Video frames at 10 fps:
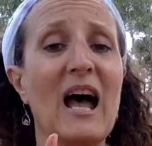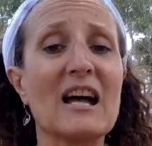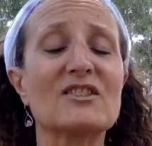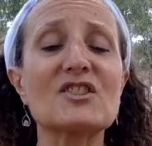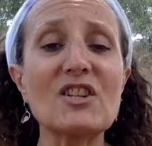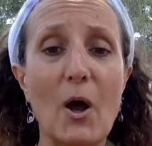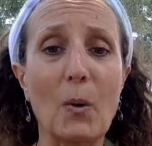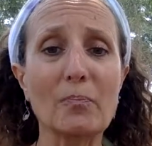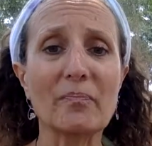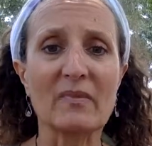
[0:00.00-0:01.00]
So,
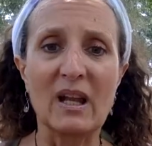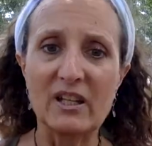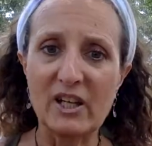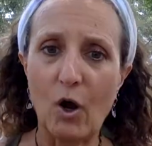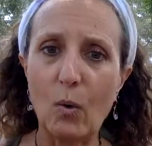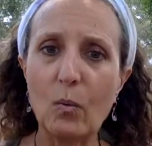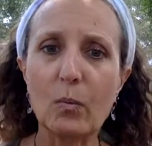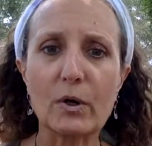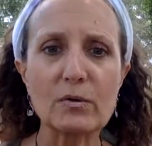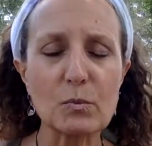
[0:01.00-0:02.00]

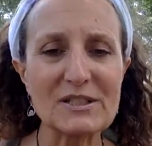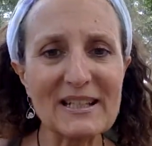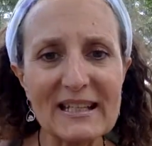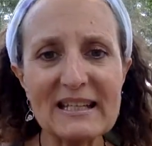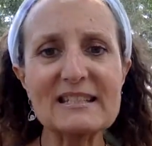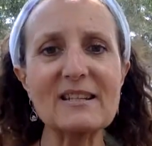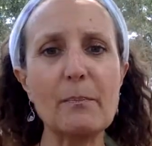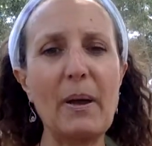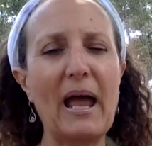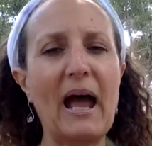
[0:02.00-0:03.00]
we're digging into the
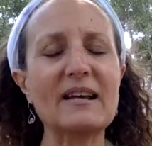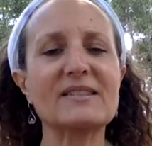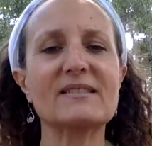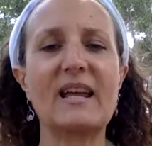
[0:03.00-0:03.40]
past.